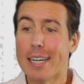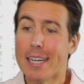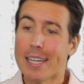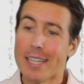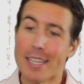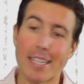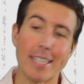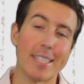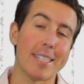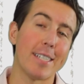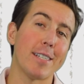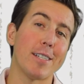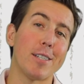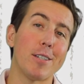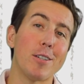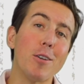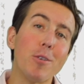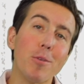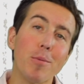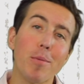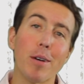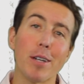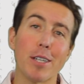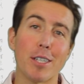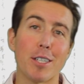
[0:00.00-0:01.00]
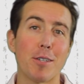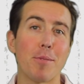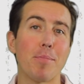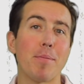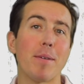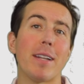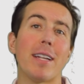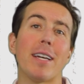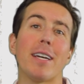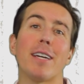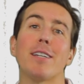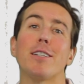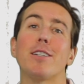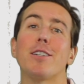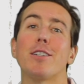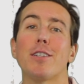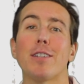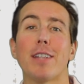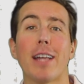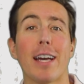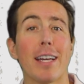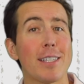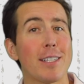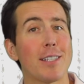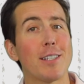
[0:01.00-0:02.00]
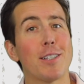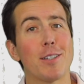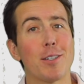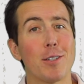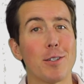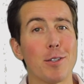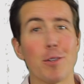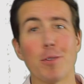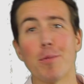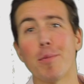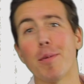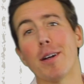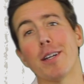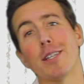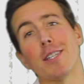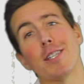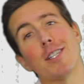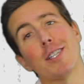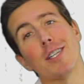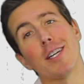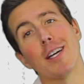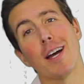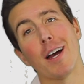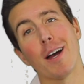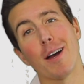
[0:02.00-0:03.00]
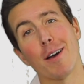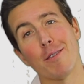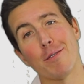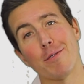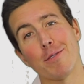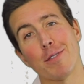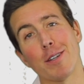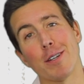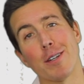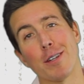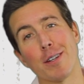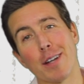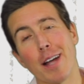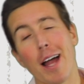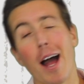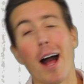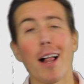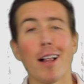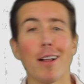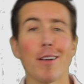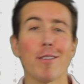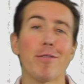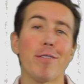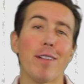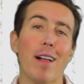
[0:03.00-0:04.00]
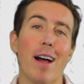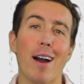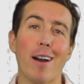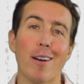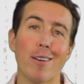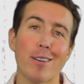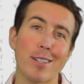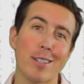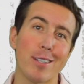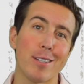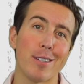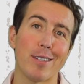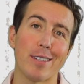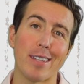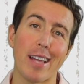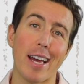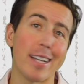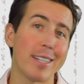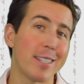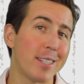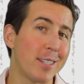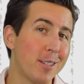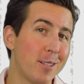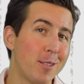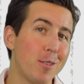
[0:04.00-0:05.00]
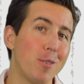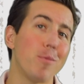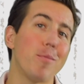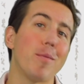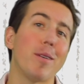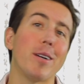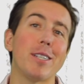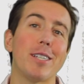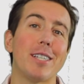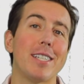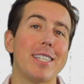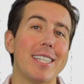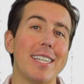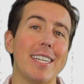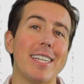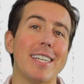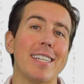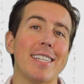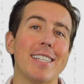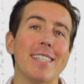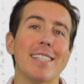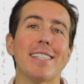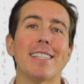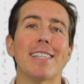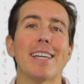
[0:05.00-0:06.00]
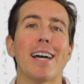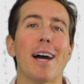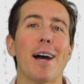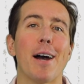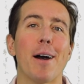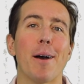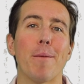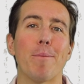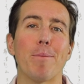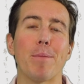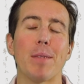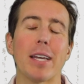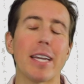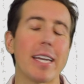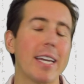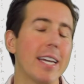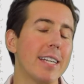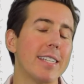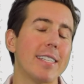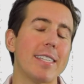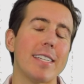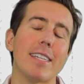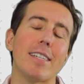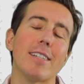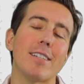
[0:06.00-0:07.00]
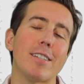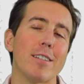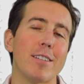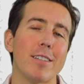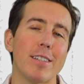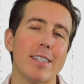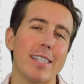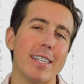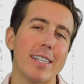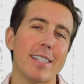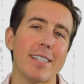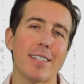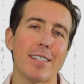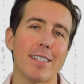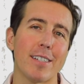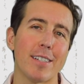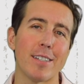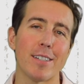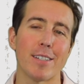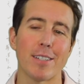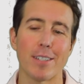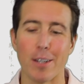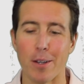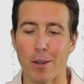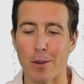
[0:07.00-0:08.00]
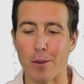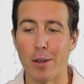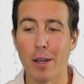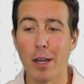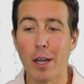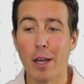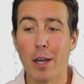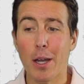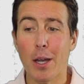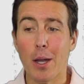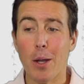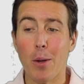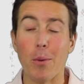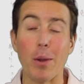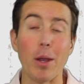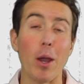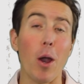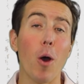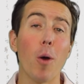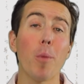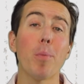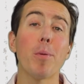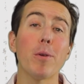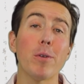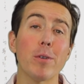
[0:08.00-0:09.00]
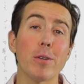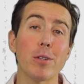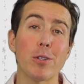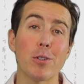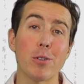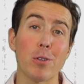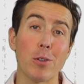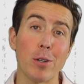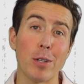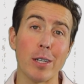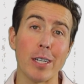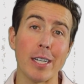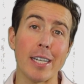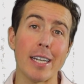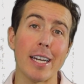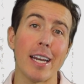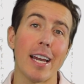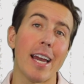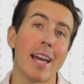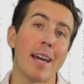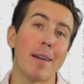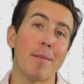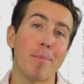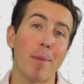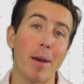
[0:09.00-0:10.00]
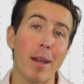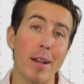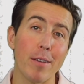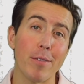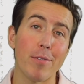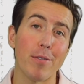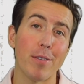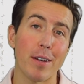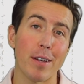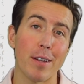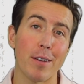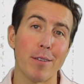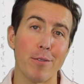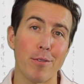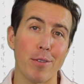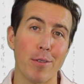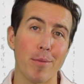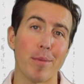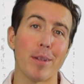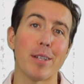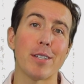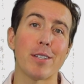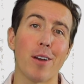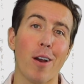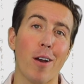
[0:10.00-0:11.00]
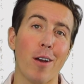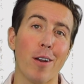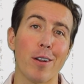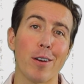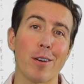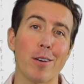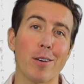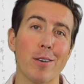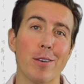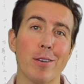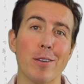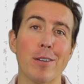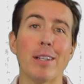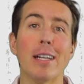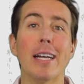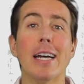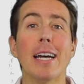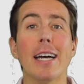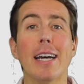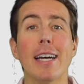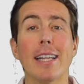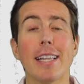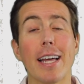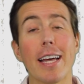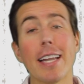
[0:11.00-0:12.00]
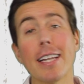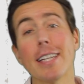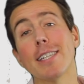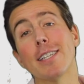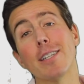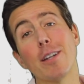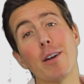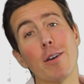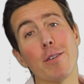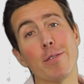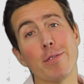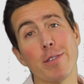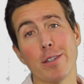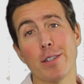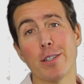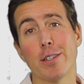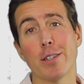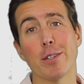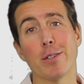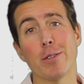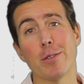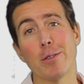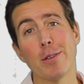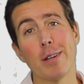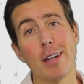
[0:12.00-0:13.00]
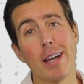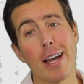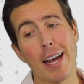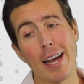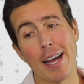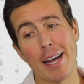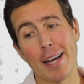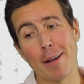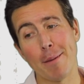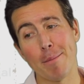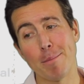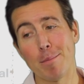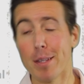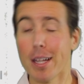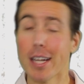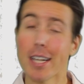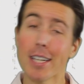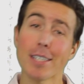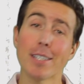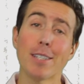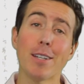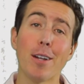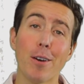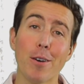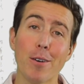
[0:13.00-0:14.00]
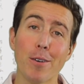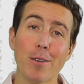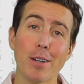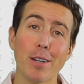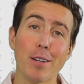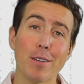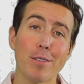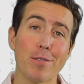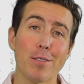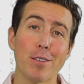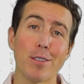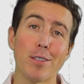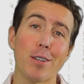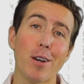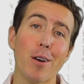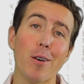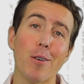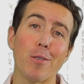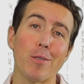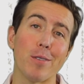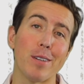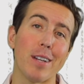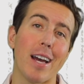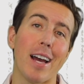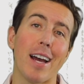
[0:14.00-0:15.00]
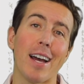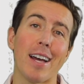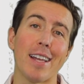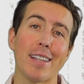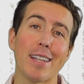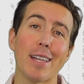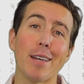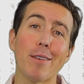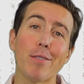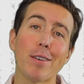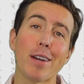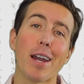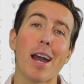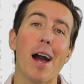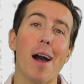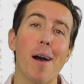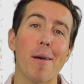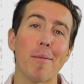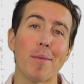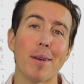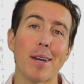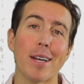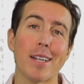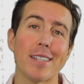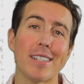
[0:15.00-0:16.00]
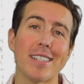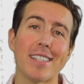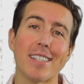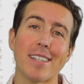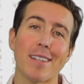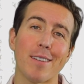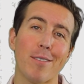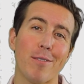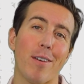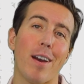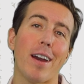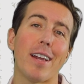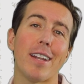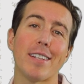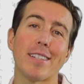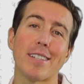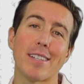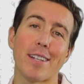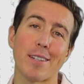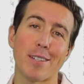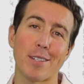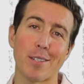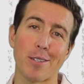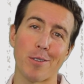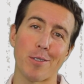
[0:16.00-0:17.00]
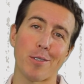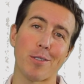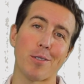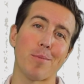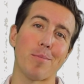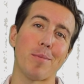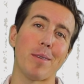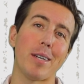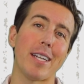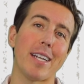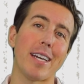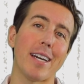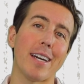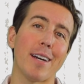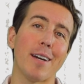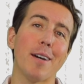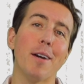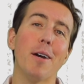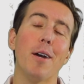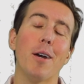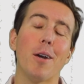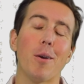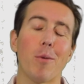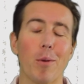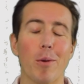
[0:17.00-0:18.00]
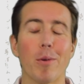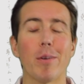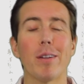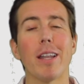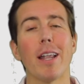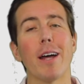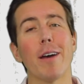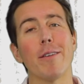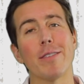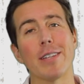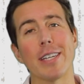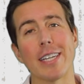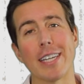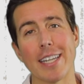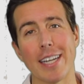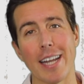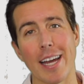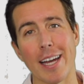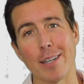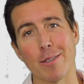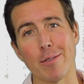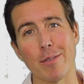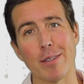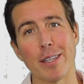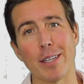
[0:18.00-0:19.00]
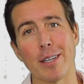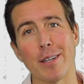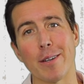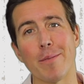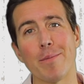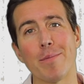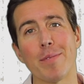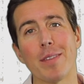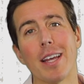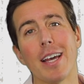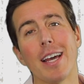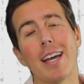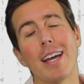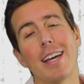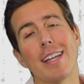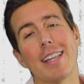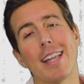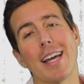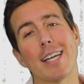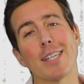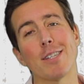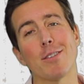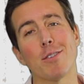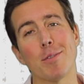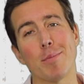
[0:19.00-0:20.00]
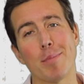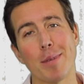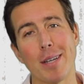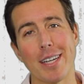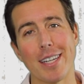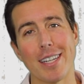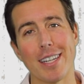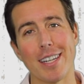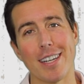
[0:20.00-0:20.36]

this is too much spinach, or that's too much of your cauliflower, that's too much seeds, it gets easier and easier. So we hope you enjoy and benefit from this article. Let us know if you do. Let us know if you don't. Leave a comment, find us on social media. We would love to connect with you. Thanks for being